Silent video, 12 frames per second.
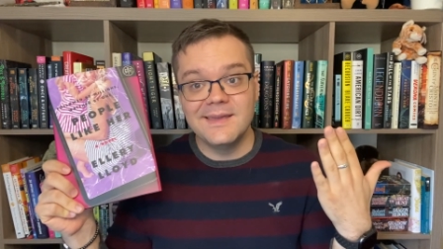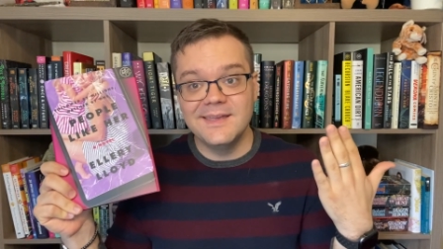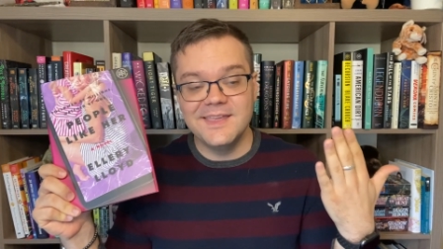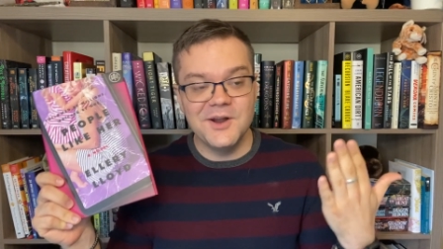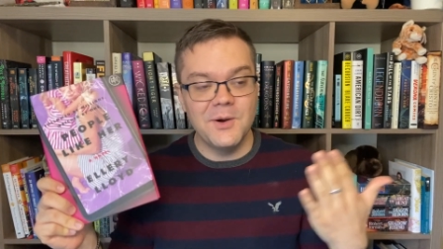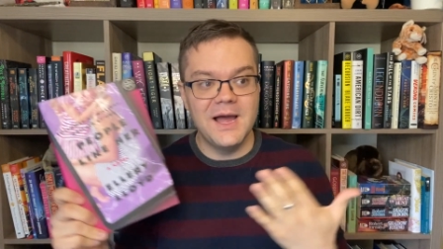
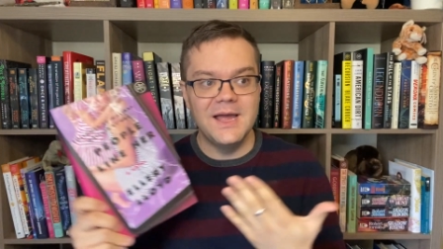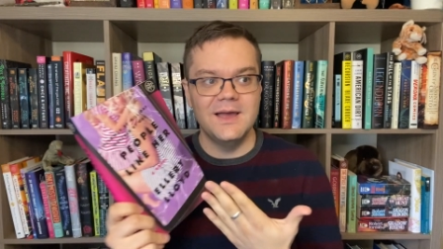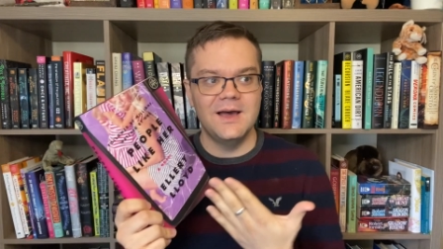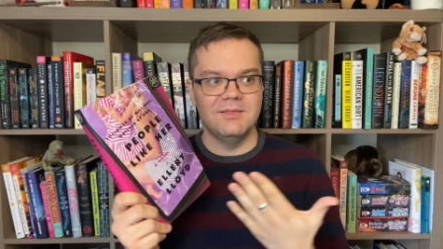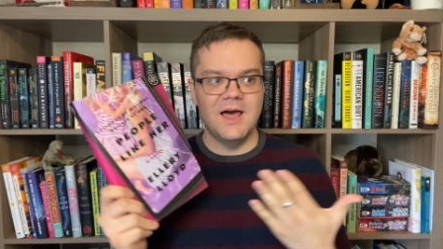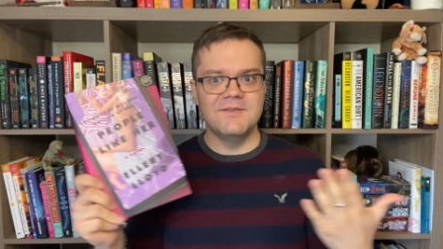You know,
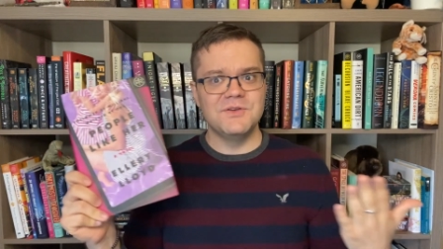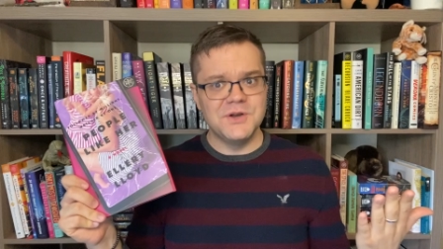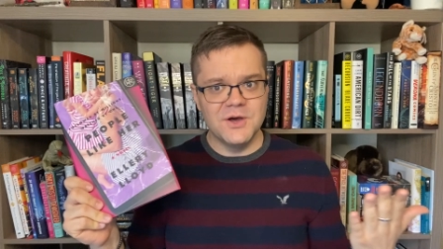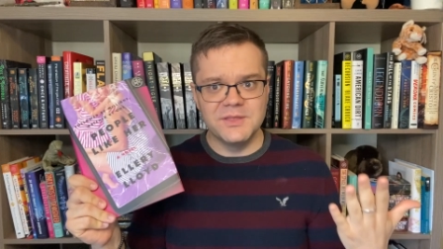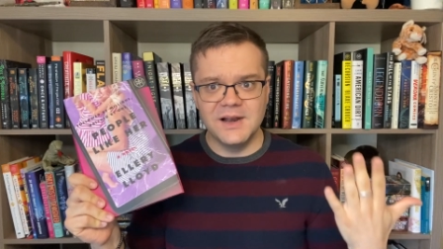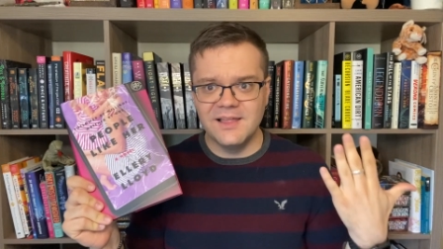a lot of you
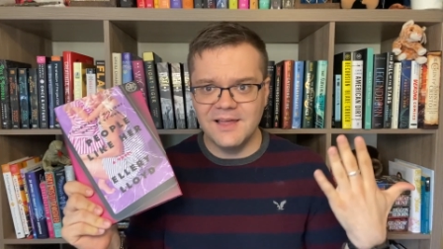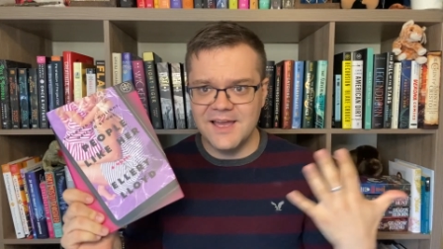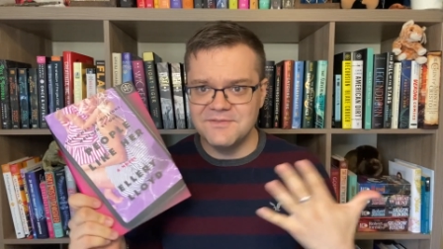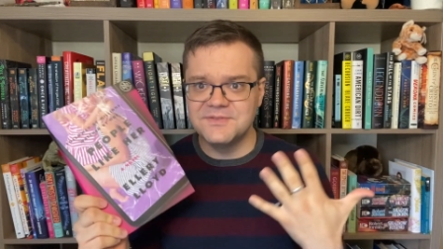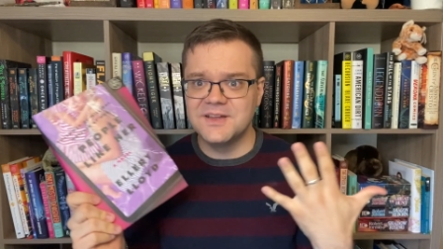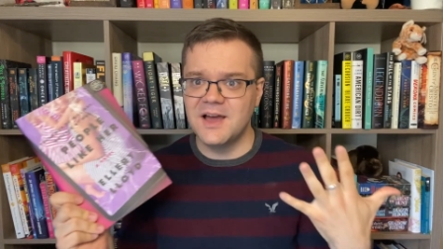know that
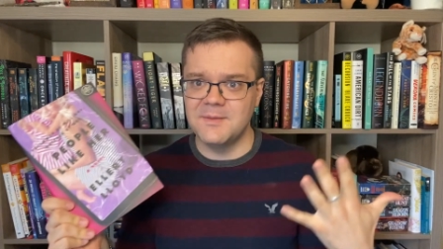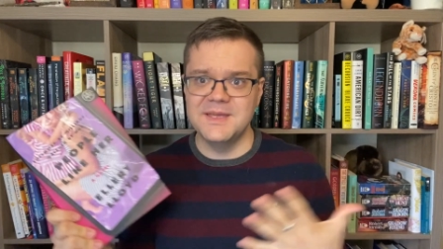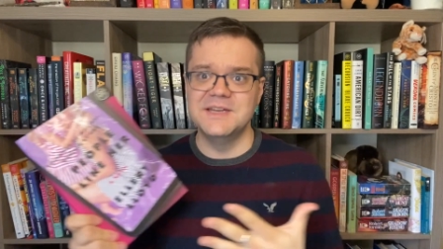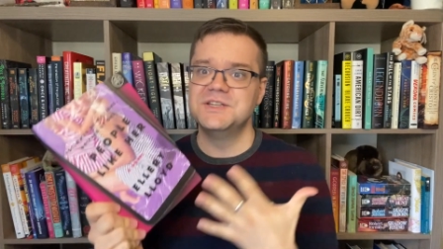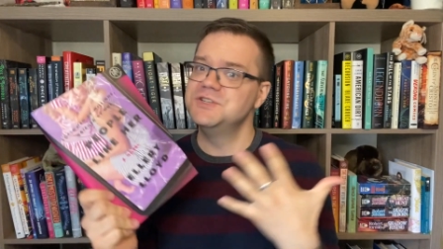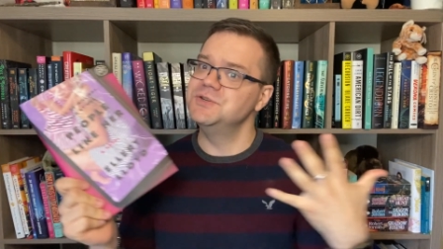I've come
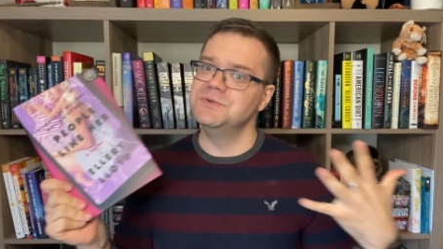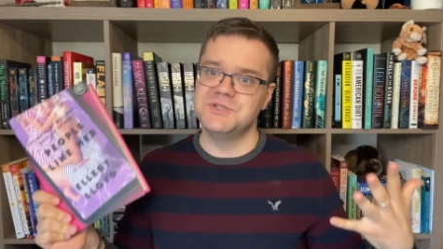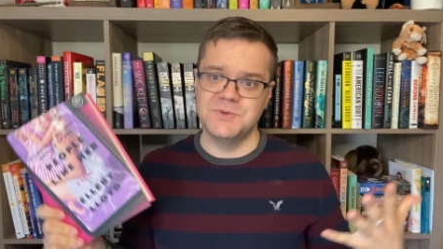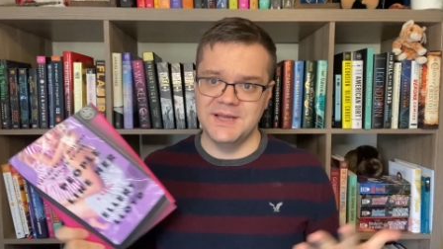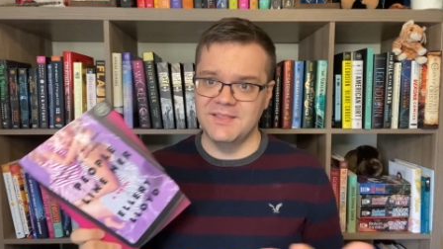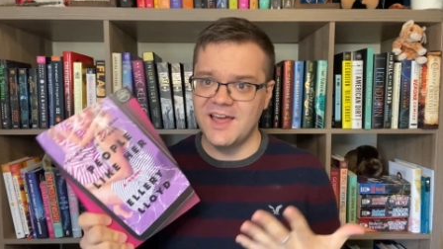into
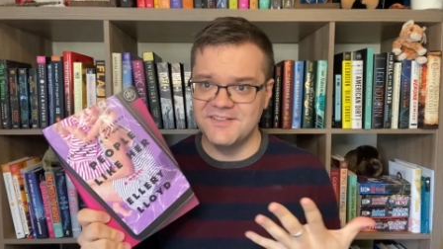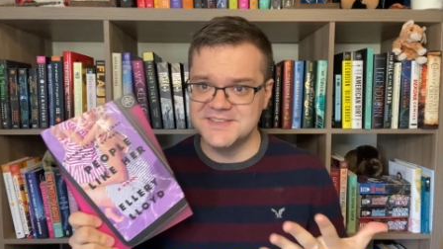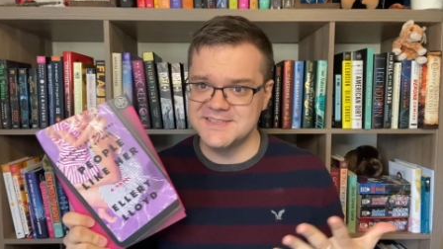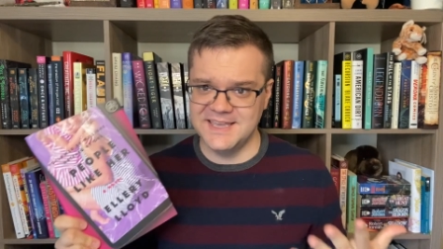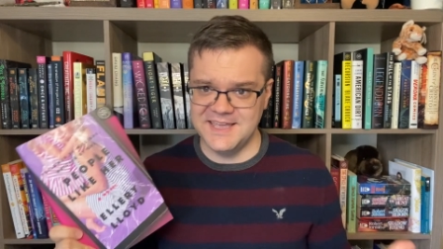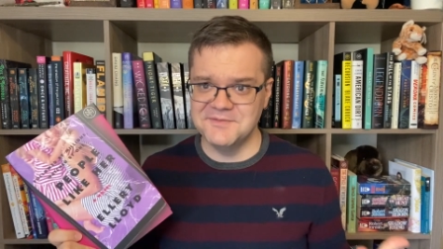doing a lot of
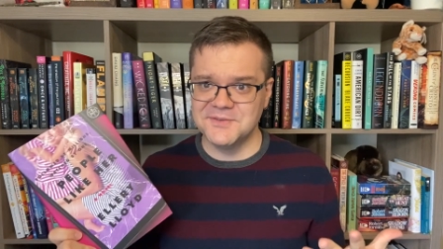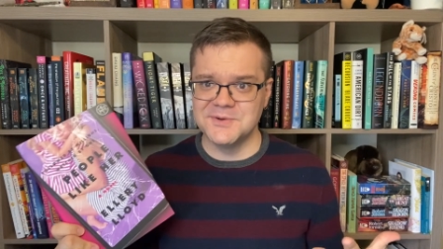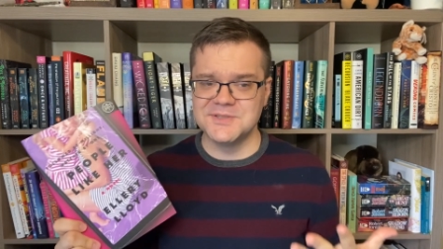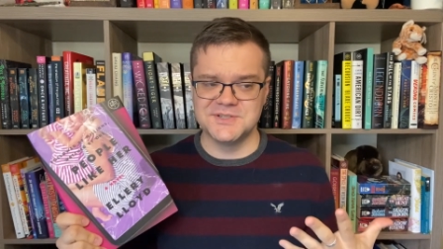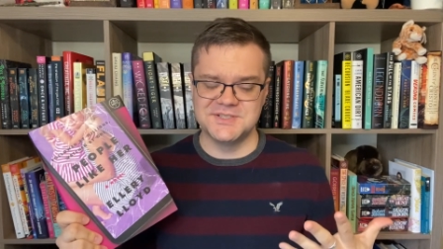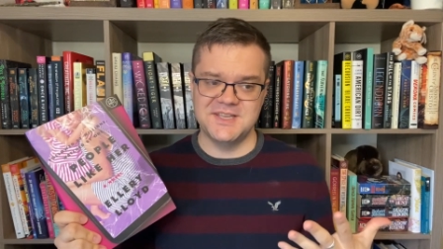this like
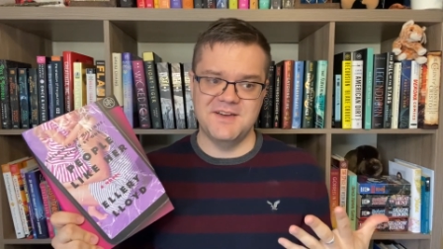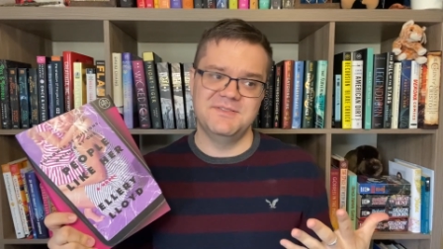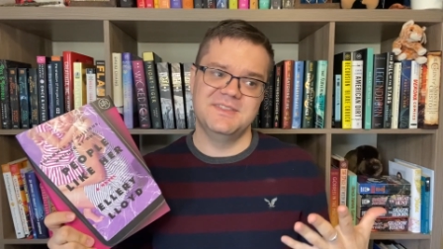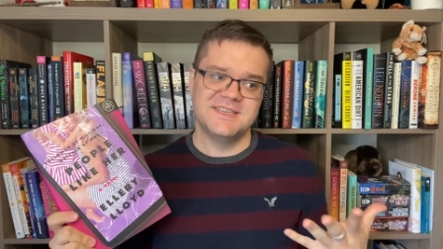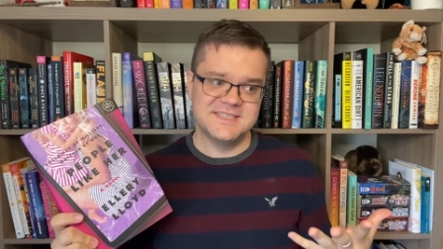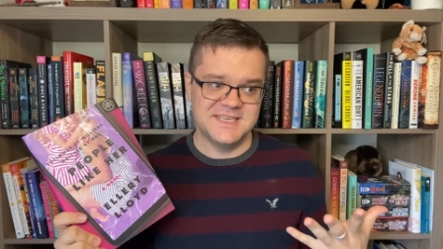influencer stuff
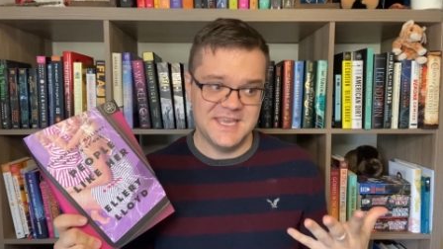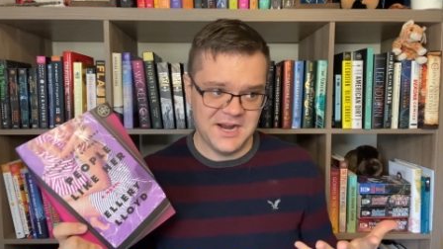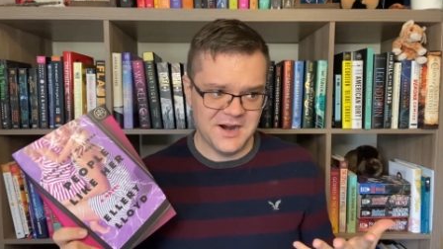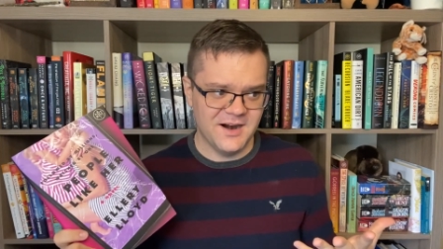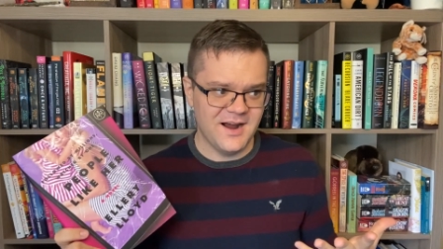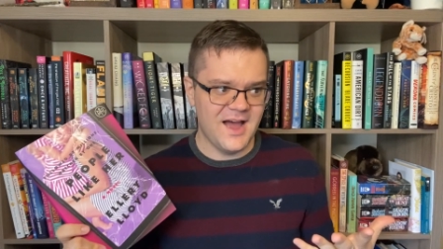this
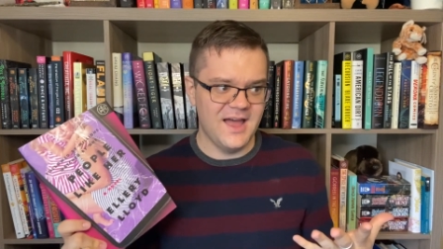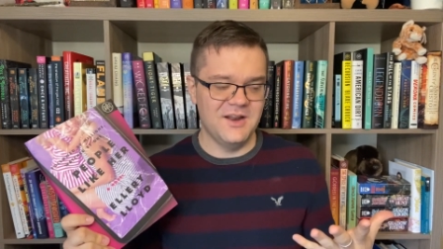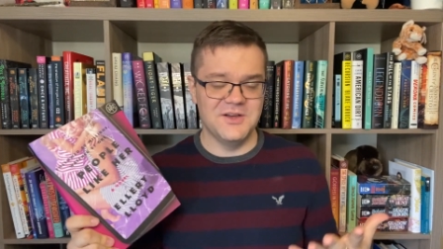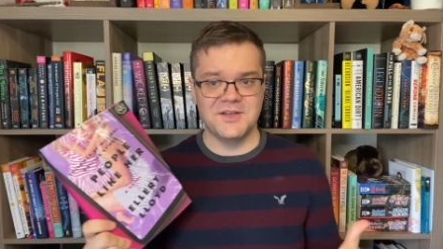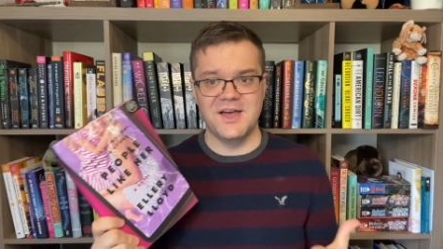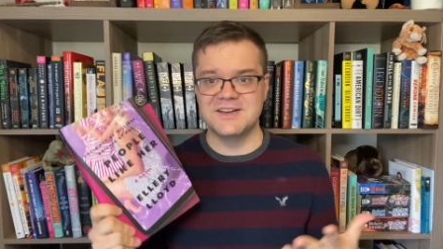year. It
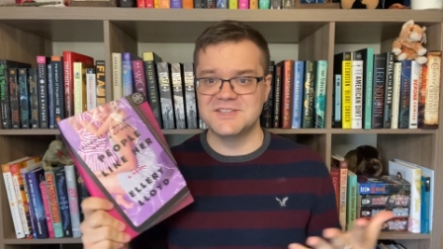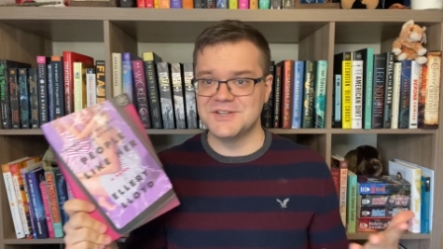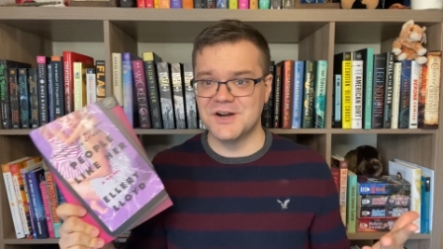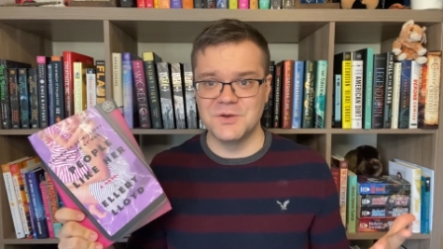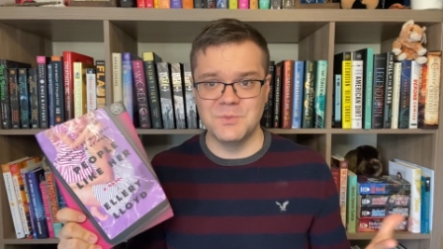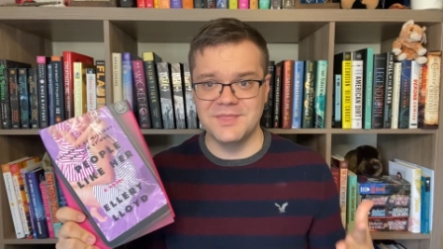all kind of
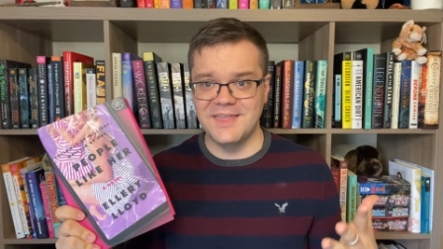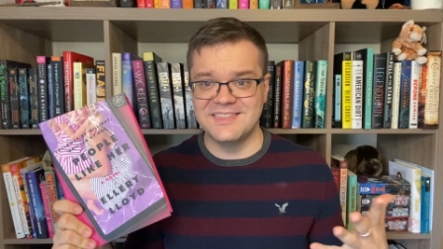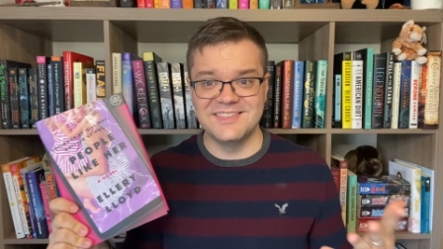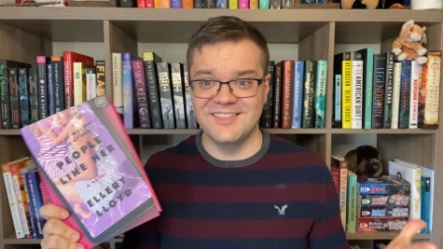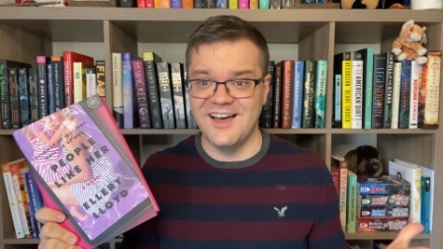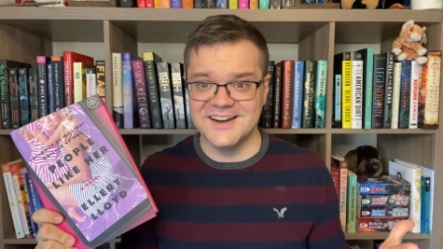started with
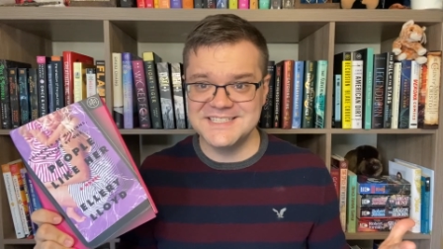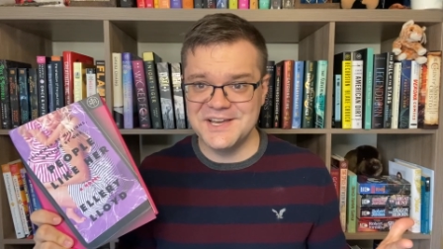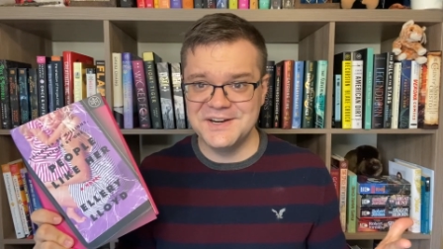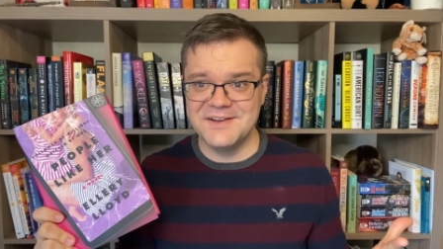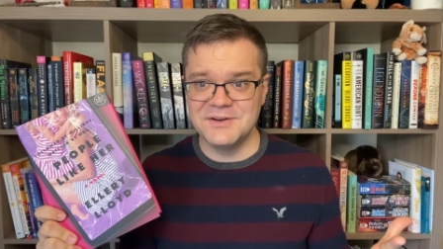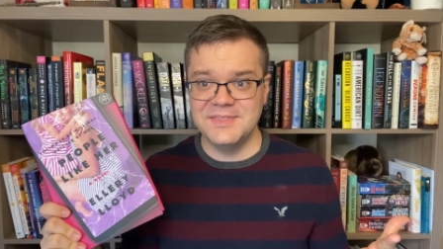like the
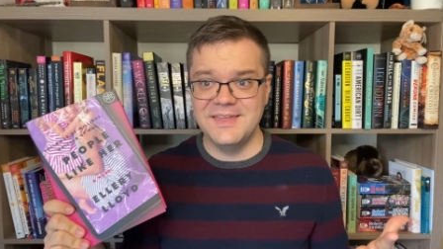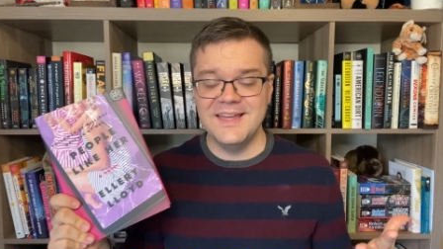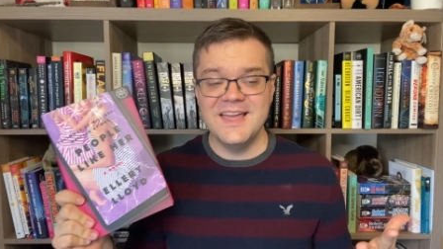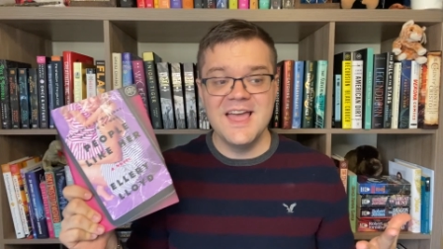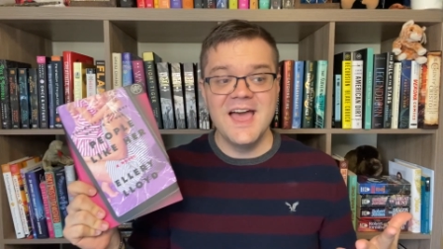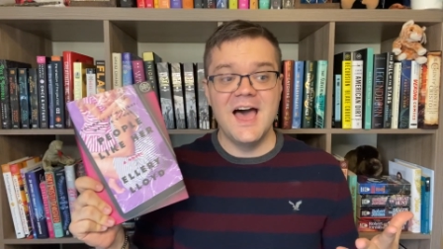lockdown and
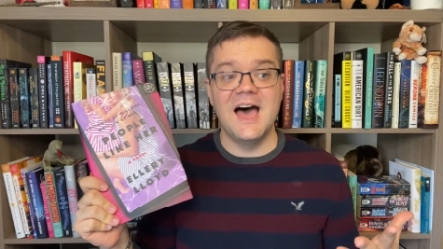everything.